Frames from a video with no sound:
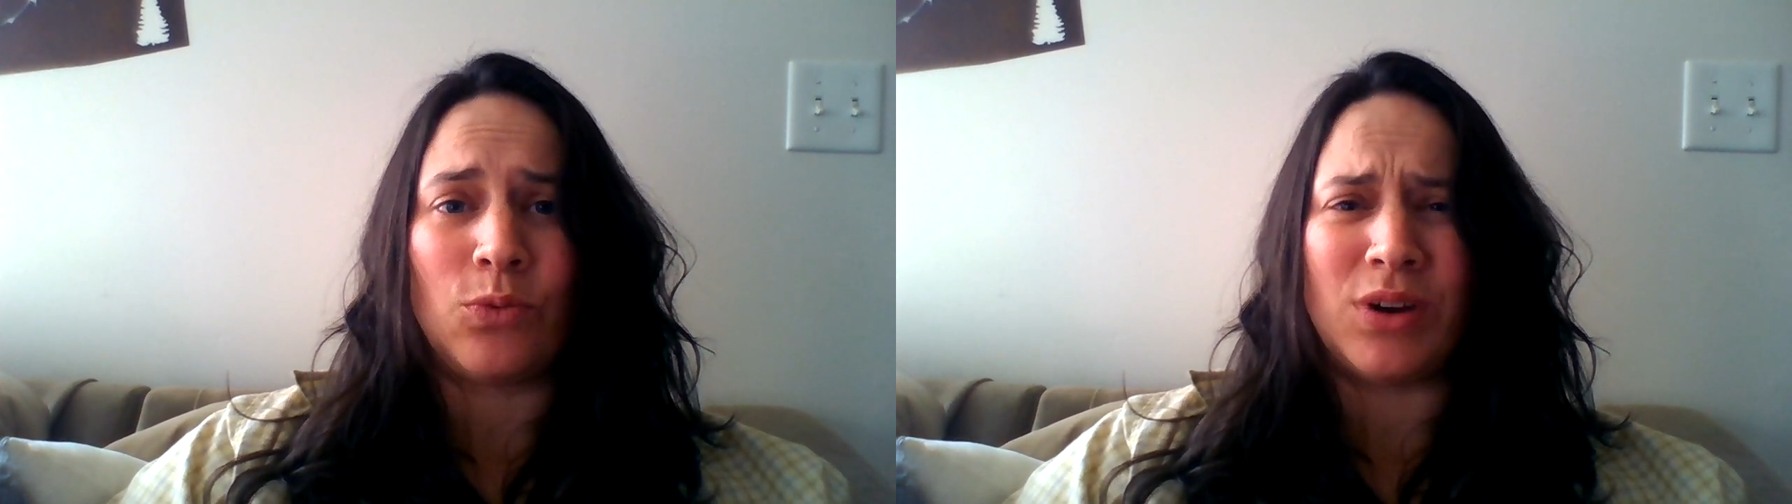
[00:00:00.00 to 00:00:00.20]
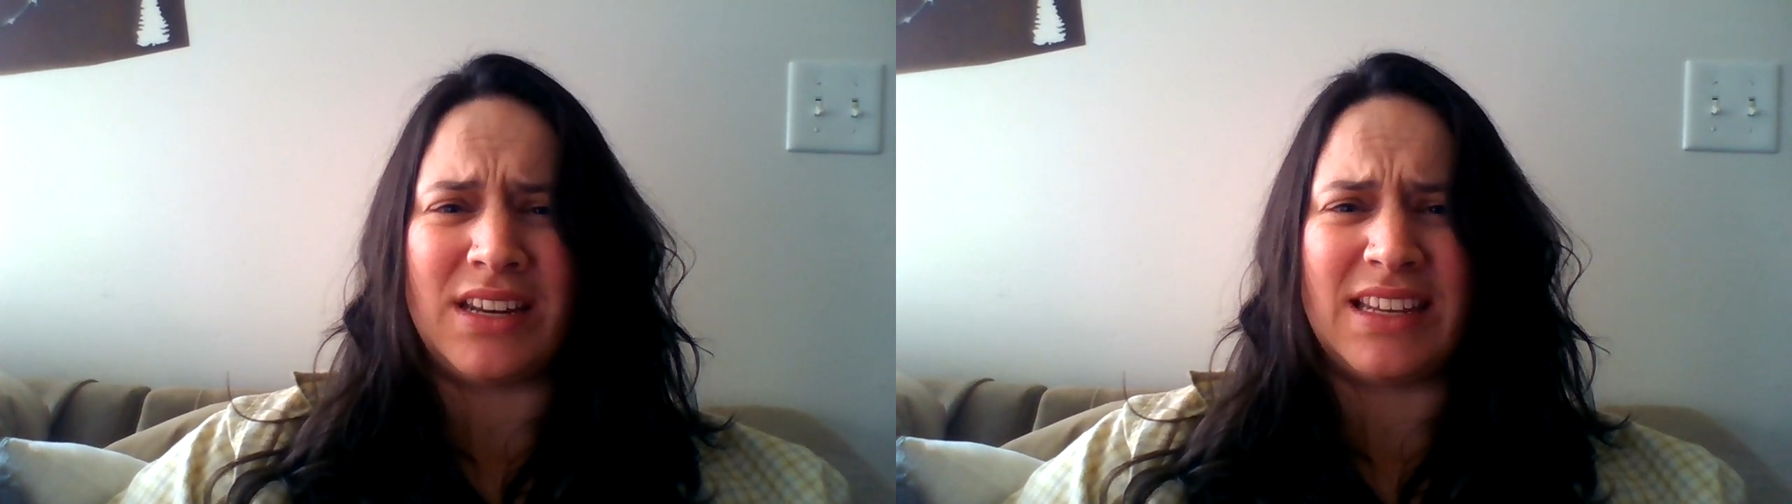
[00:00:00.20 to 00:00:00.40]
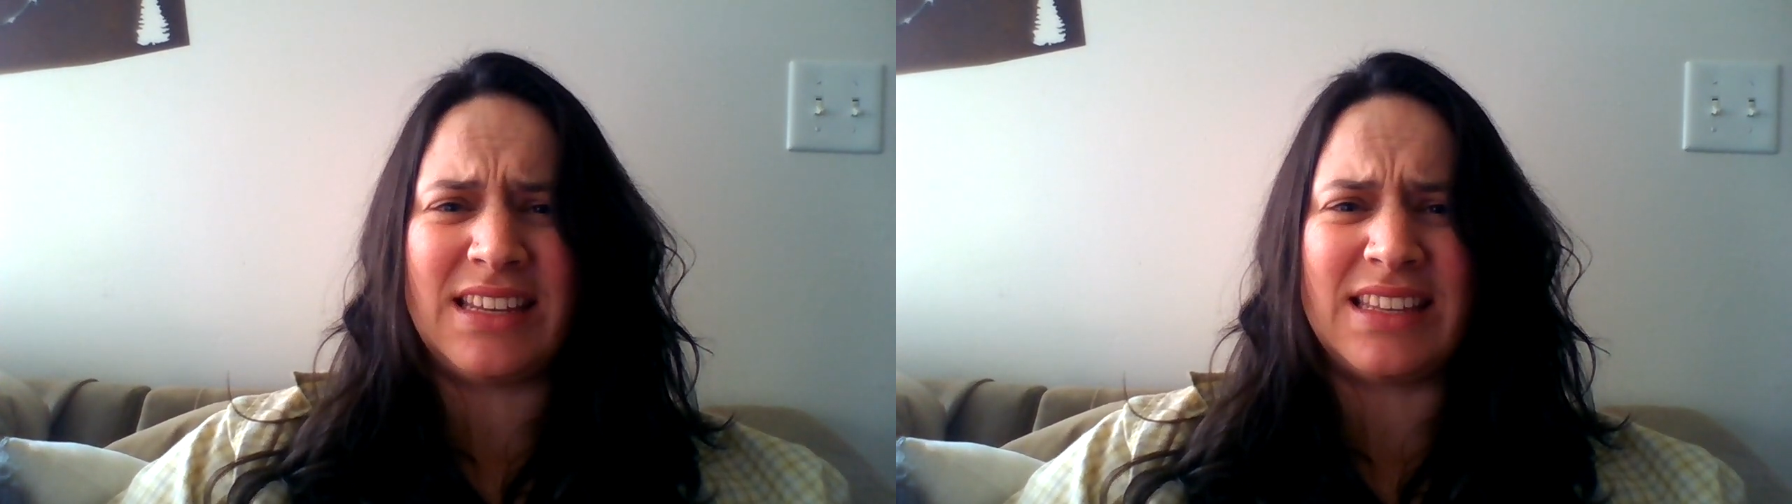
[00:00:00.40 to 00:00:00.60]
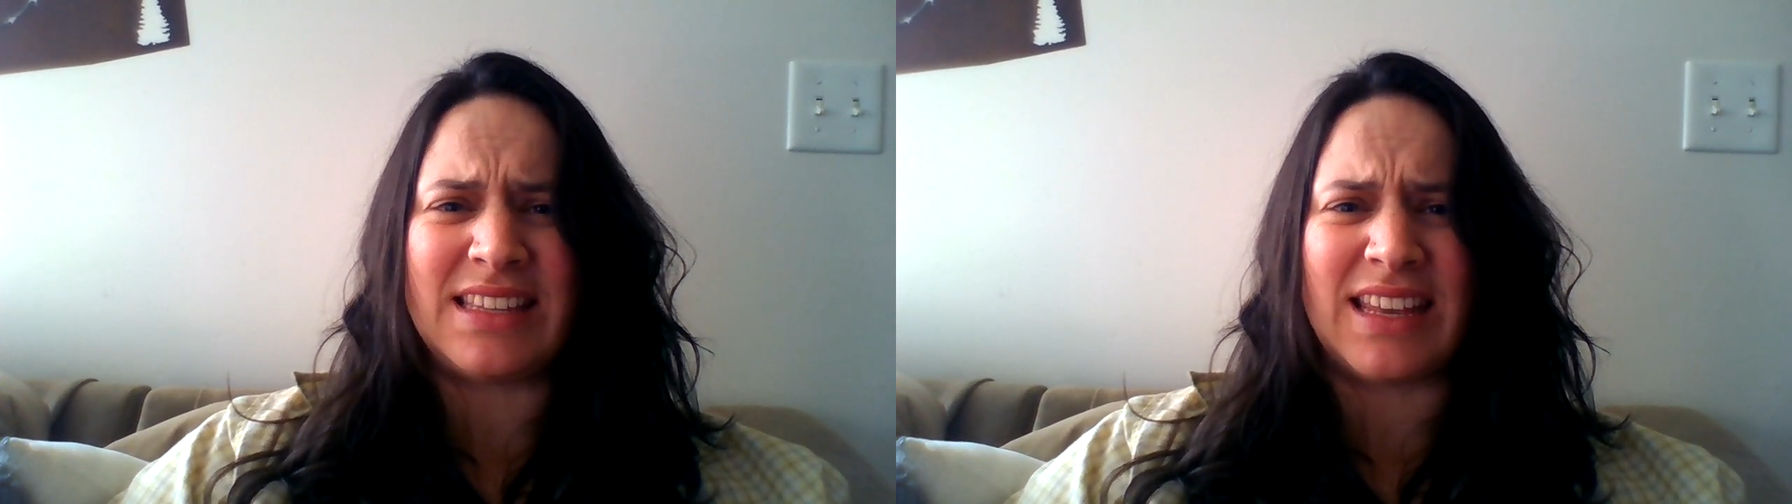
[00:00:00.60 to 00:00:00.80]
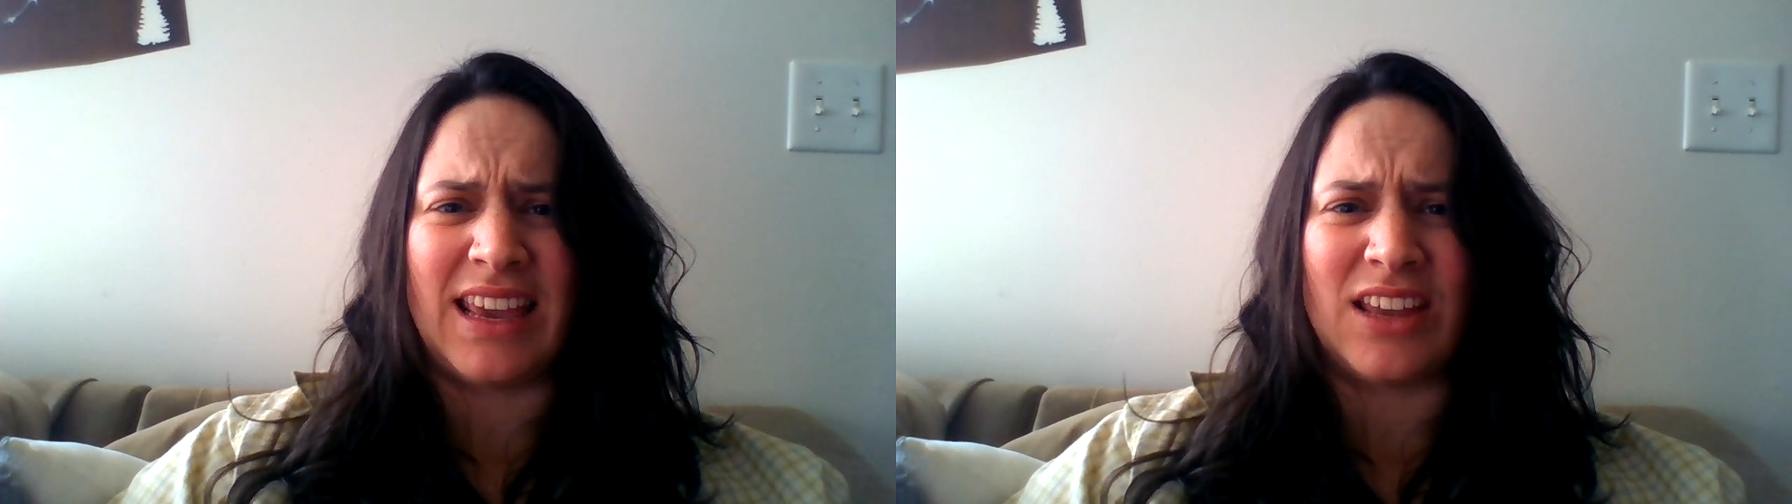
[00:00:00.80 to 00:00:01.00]
what it
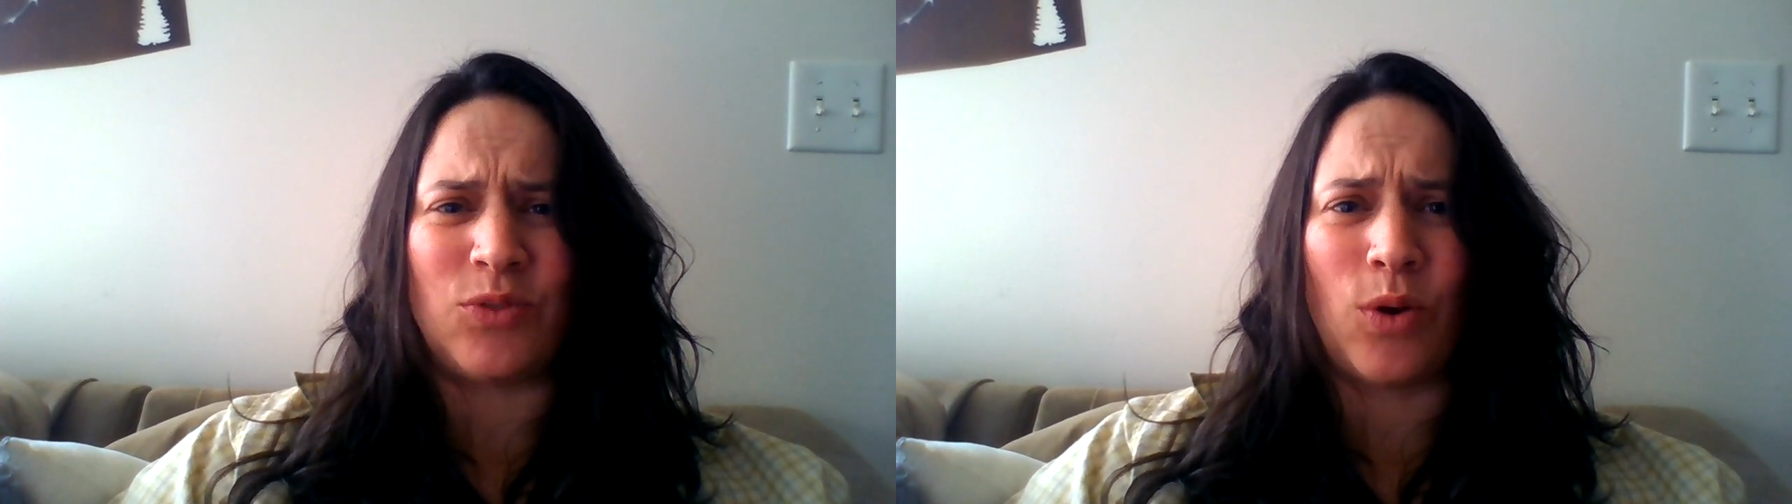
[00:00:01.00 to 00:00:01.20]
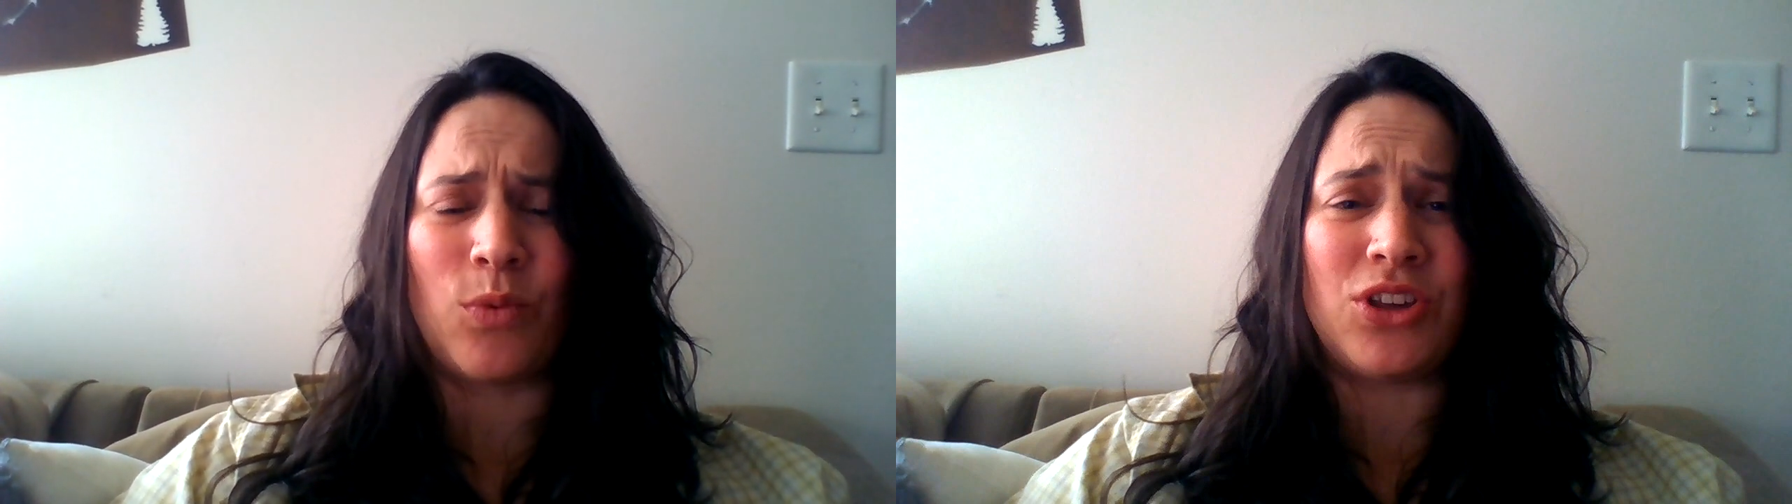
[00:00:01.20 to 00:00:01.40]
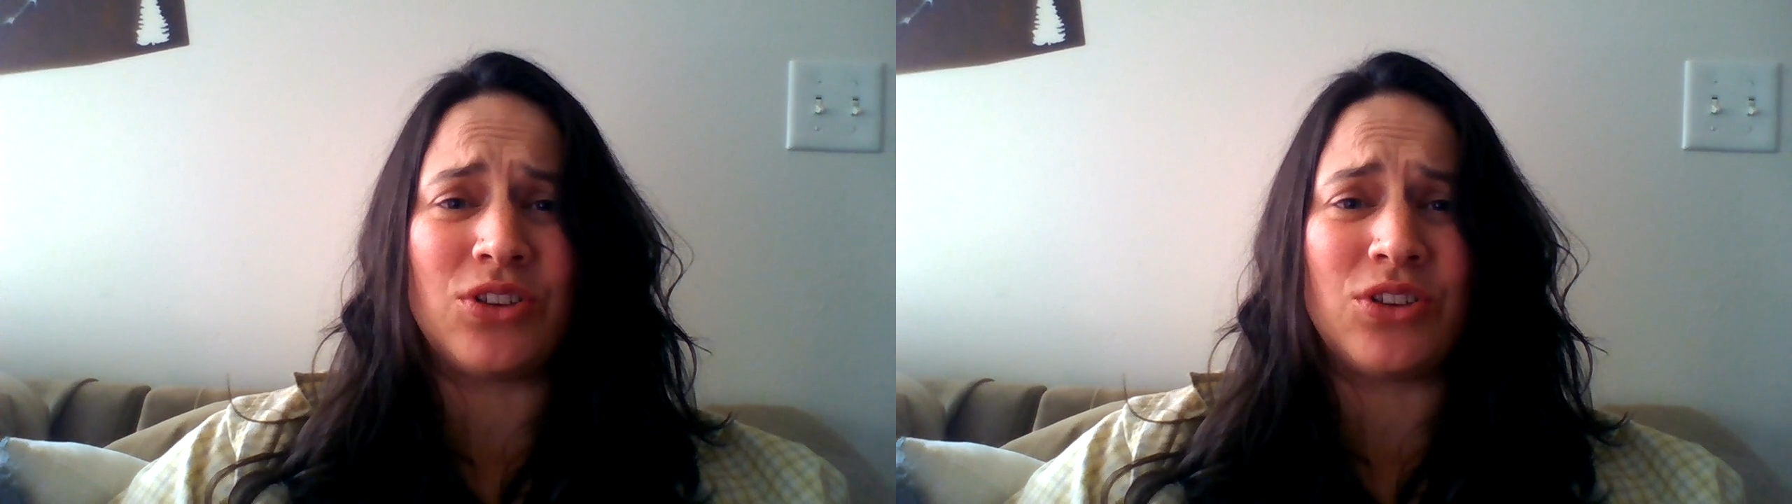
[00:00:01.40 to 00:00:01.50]
is and what we